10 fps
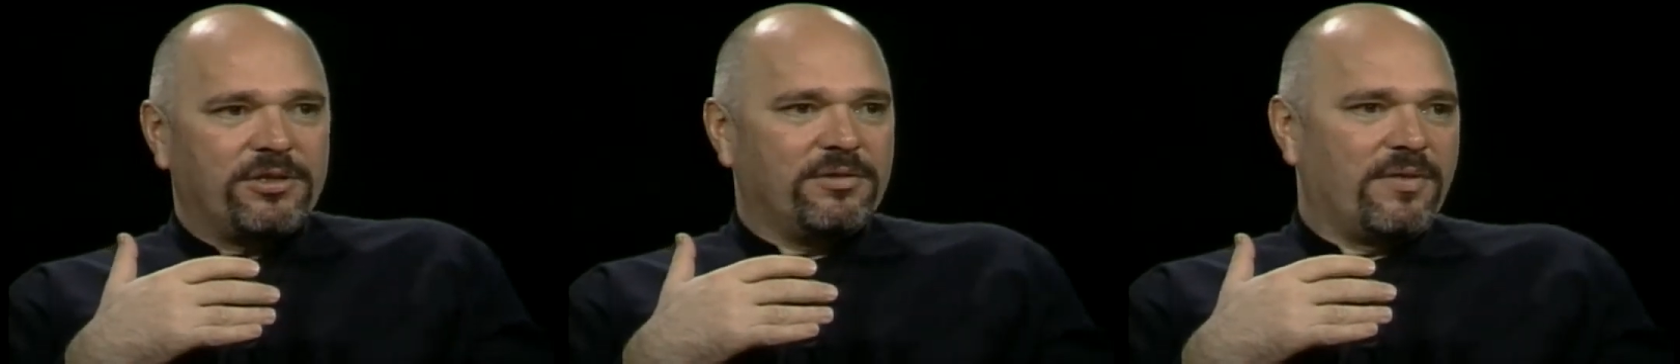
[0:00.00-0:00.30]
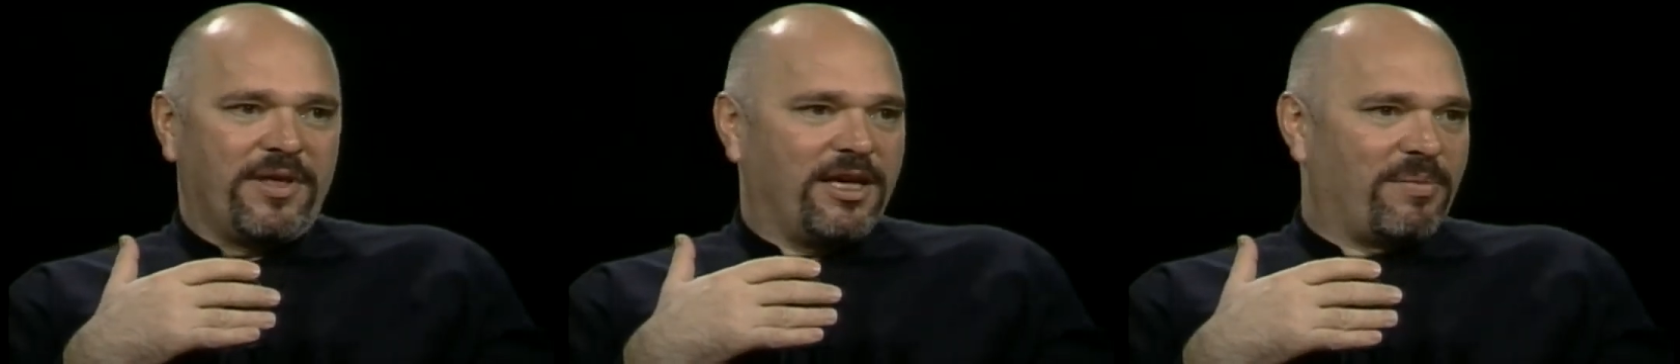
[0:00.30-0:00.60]
to
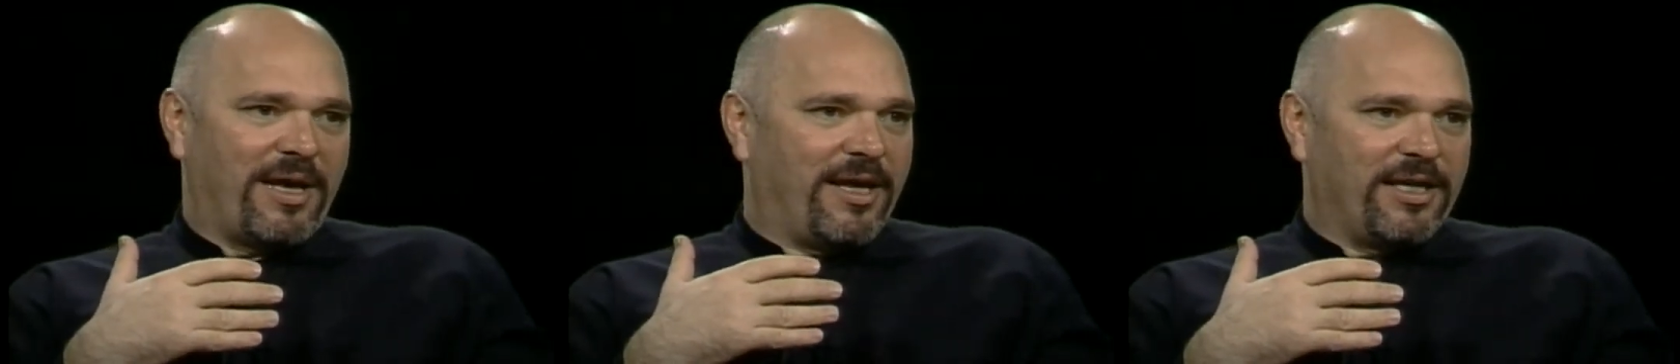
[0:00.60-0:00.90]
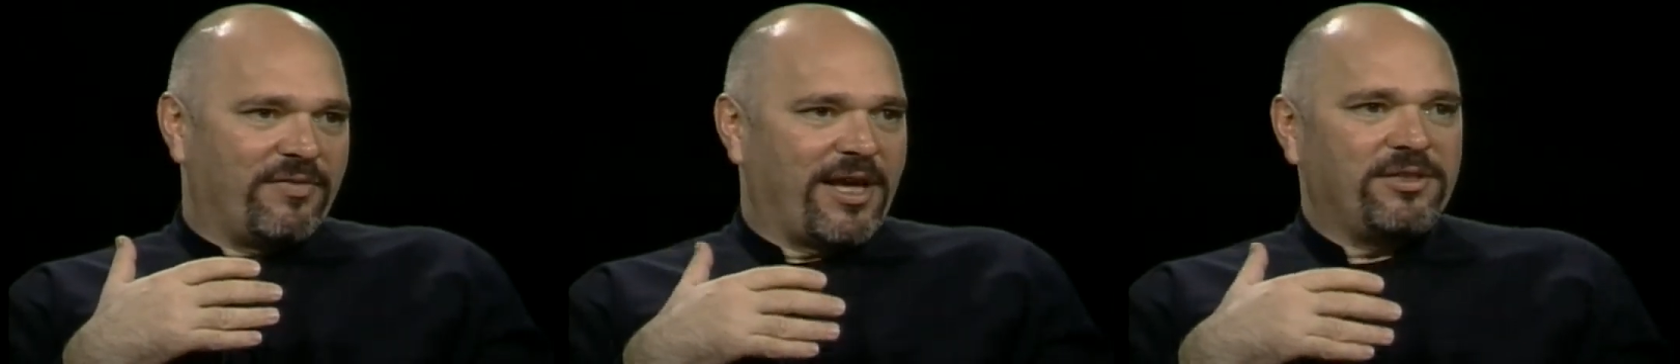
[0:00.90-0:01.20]
think about
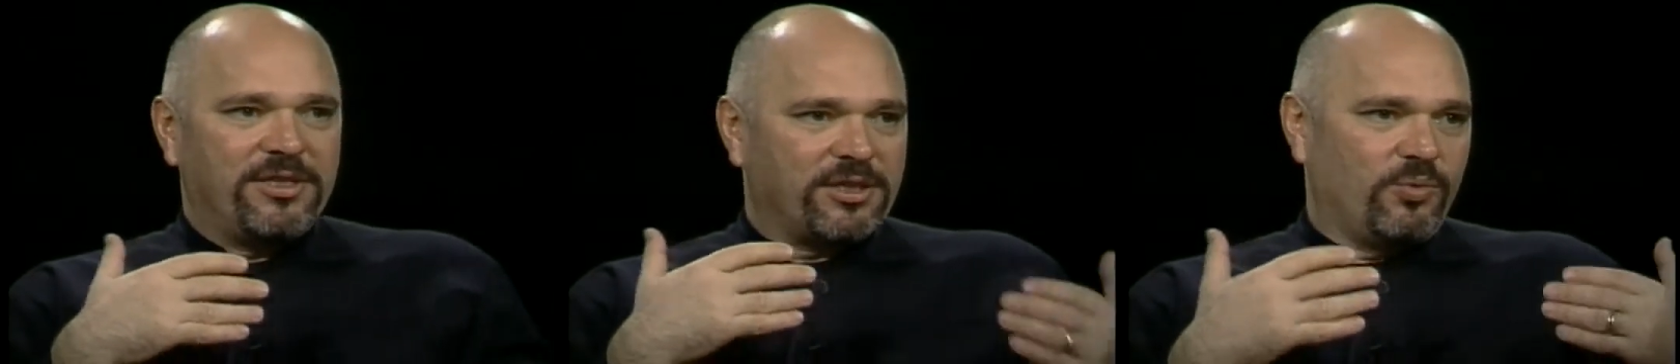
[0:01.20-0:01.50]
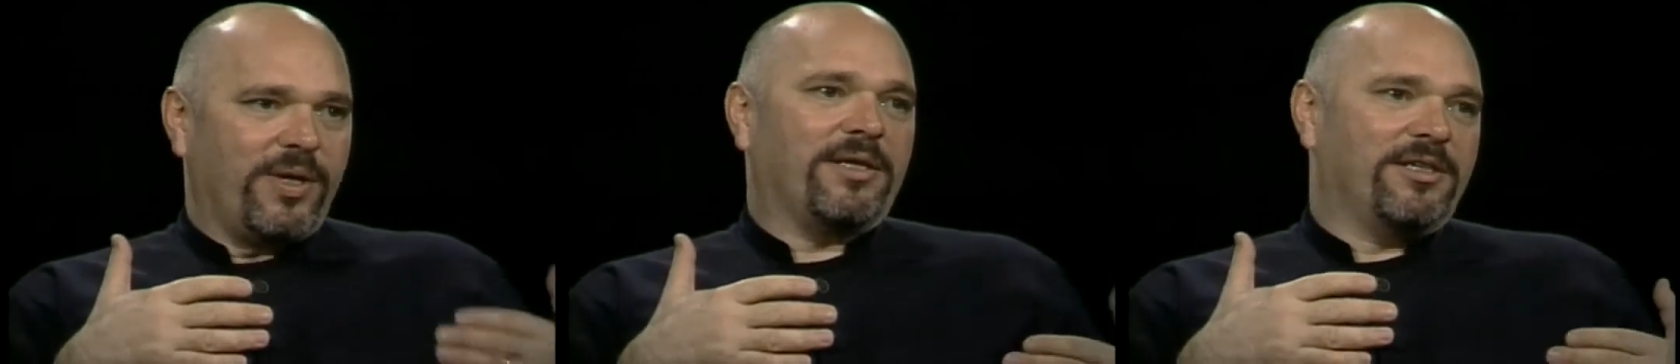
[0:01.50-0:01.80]
any of that and to
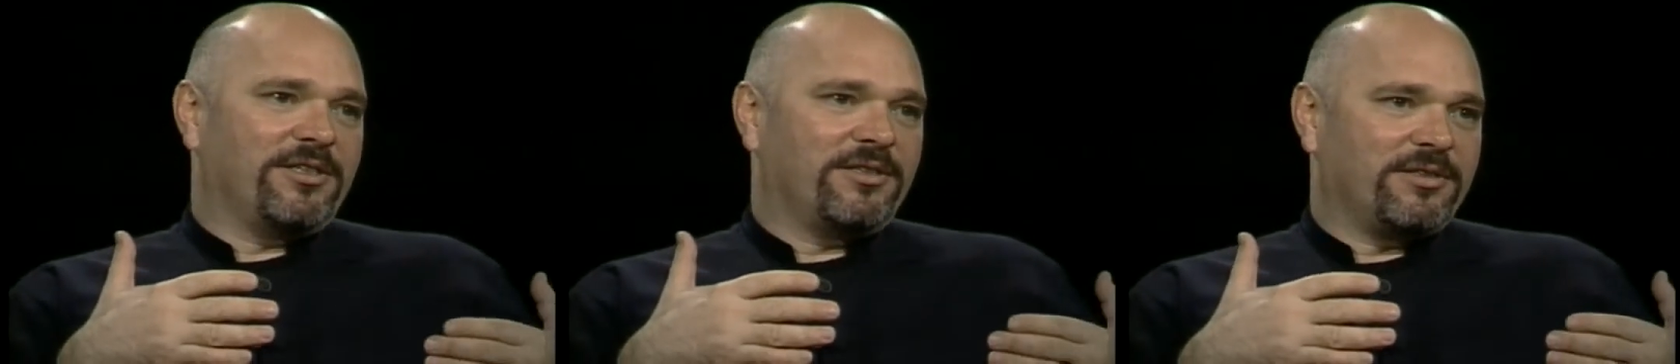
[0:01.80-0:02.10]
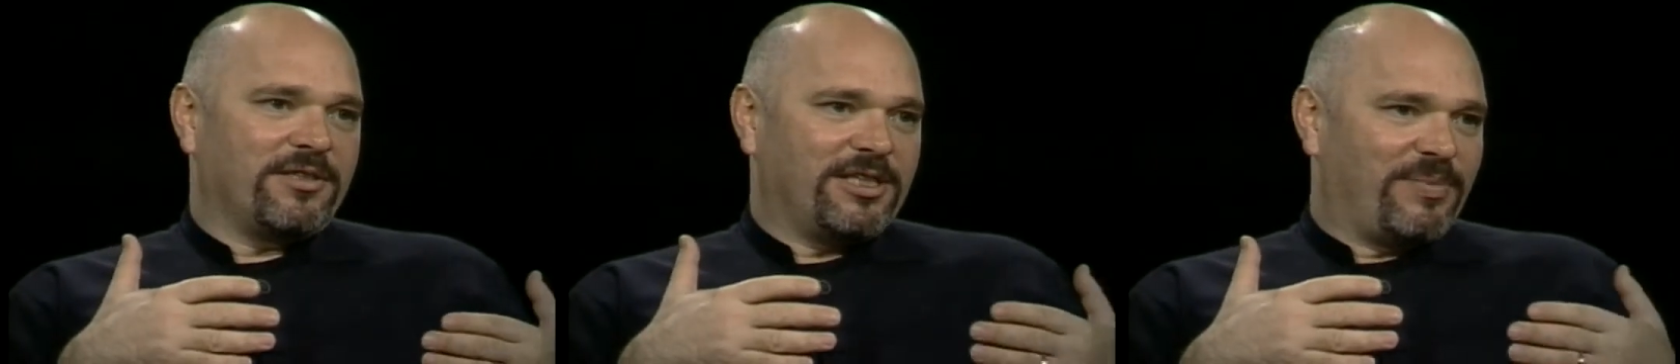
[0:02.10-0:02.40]
just
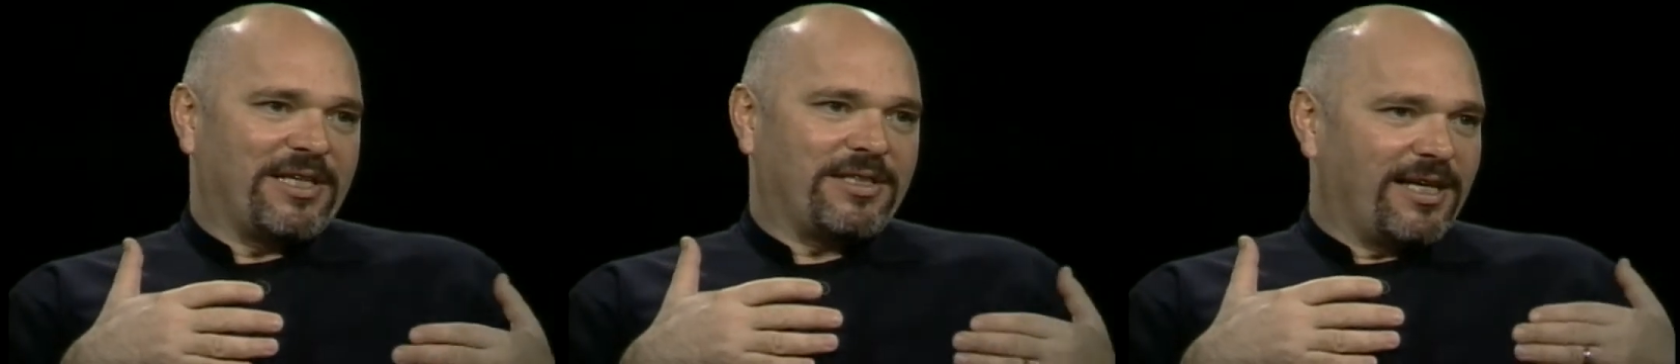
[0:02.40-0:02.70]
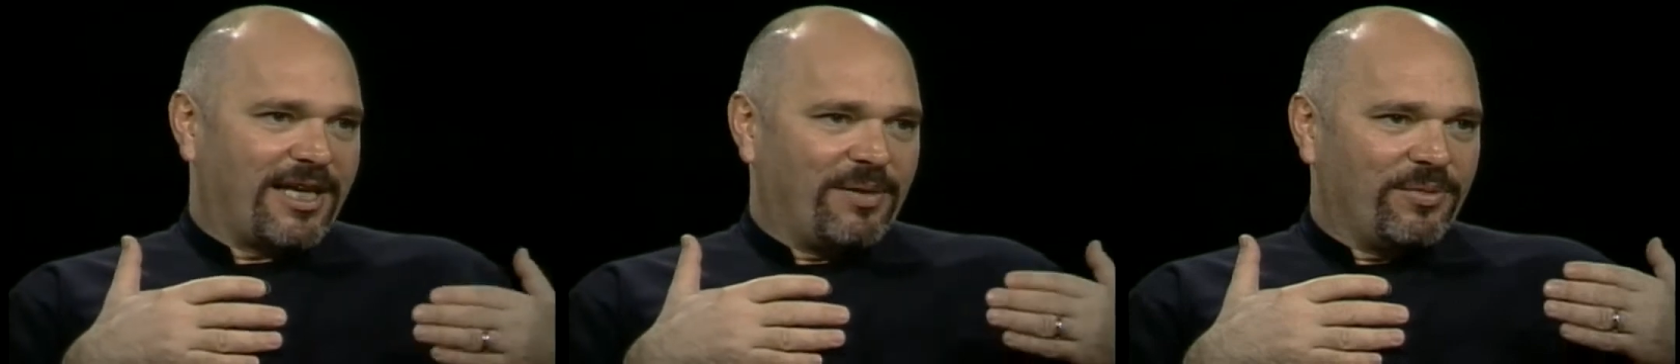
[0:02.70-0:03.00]
witness as best
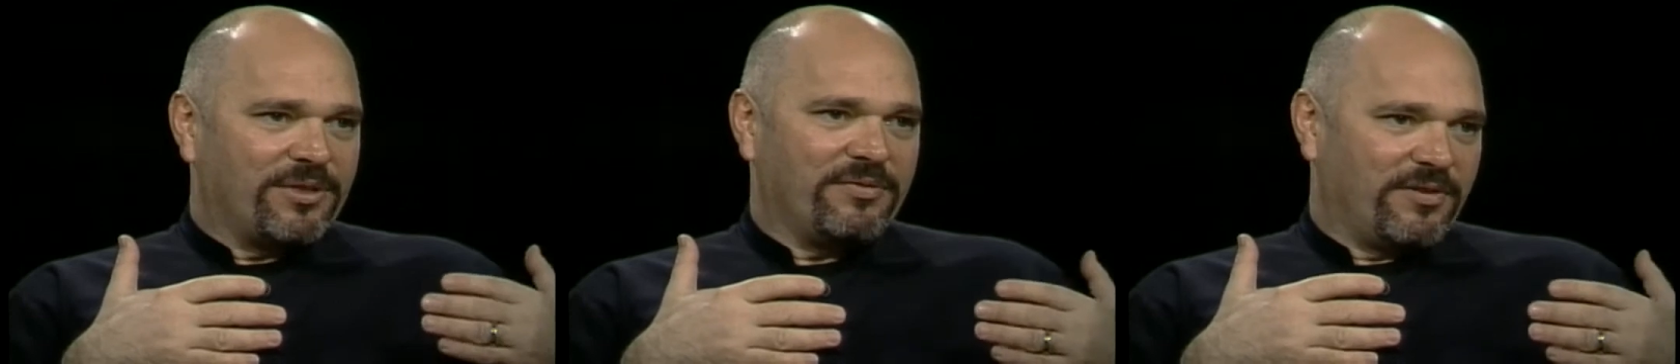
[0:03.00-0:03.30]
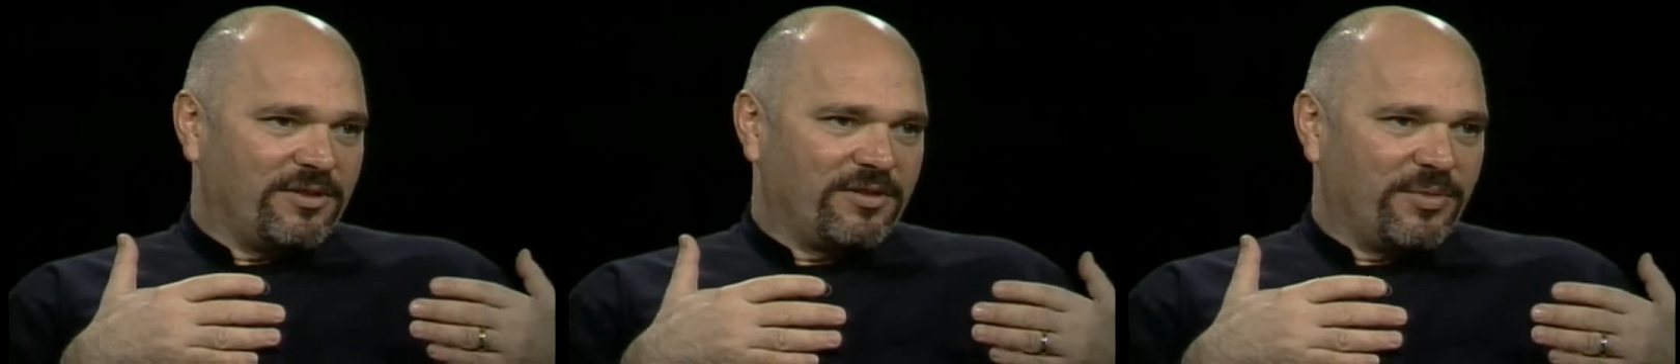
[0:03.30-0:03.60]
I can what's in
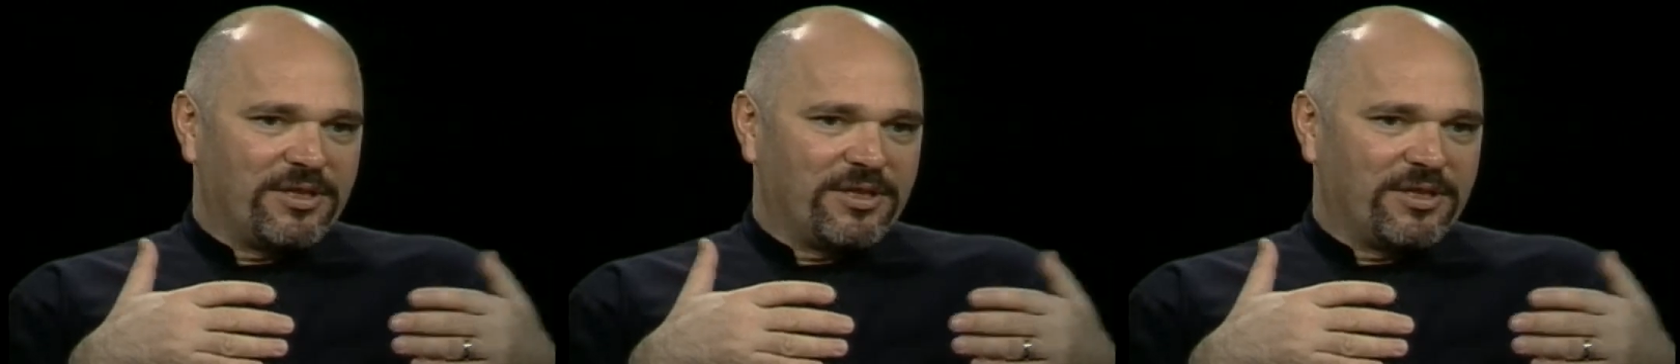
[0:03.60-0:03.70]
front of me.